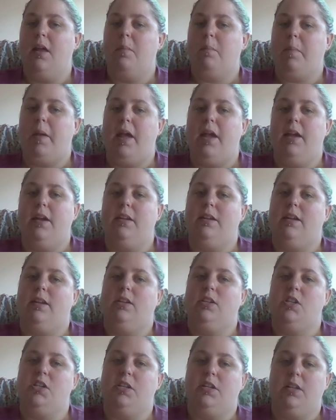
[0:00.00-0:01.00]
pay
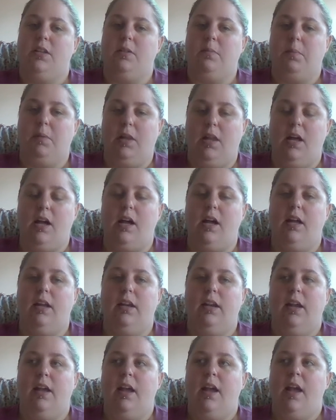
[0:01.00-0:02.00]
attention to the plot
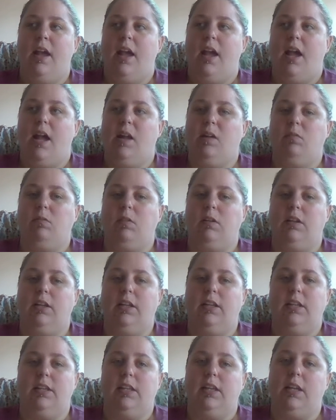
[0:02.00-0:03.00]
and really
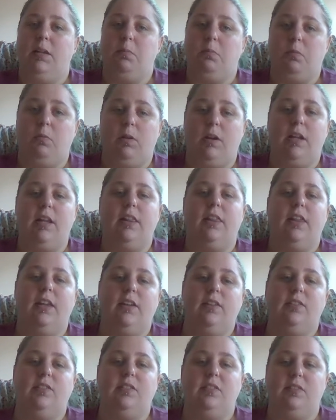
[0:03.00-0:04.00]
deep read.
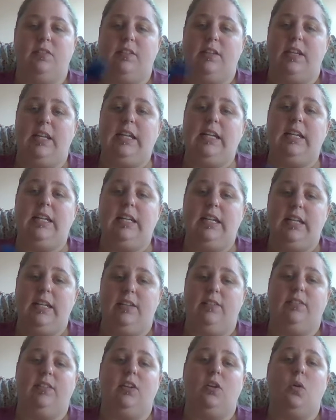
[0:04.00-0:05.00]
This is an
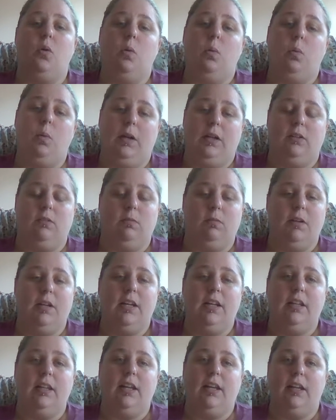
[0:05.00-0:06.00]
easy, quick
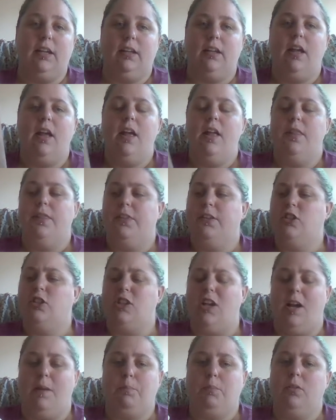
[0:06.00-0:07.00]
read. Like, the
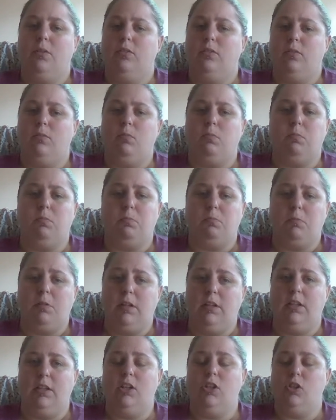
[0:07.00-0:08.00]
chapters are
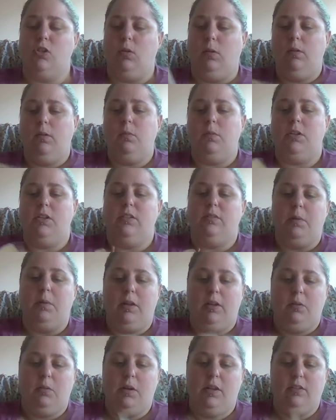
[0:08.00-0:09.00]
really short, which is
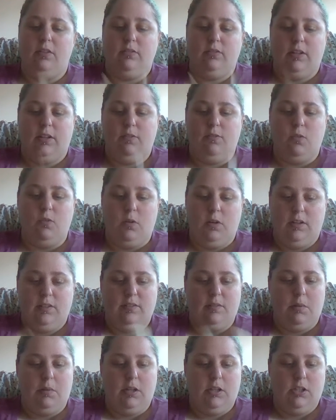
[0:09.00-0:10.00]
probably why there's like 40
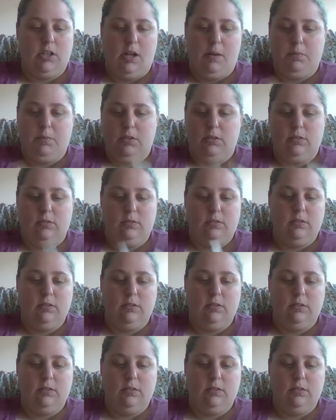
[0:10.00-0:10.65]
some odd chapters.